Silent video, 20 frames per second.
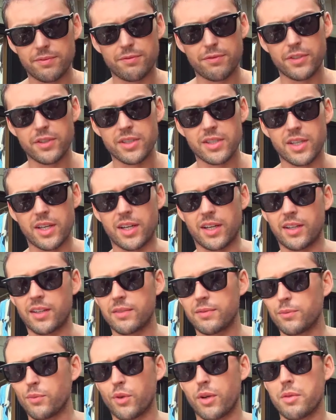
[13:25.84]
Feels like
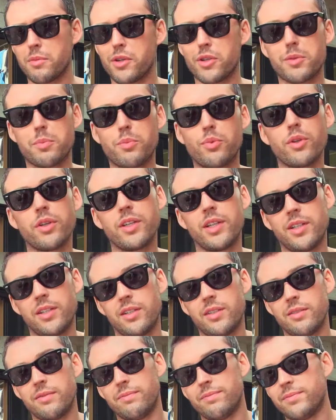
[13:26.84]
one of the most brilliant
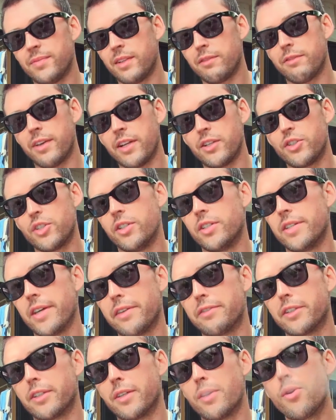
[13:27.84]
inventions
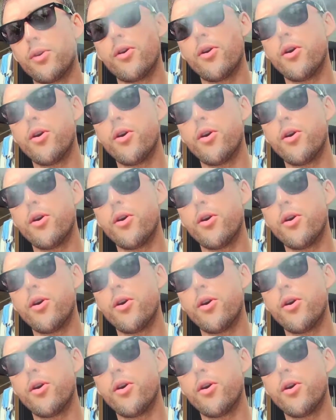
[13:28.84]
ever,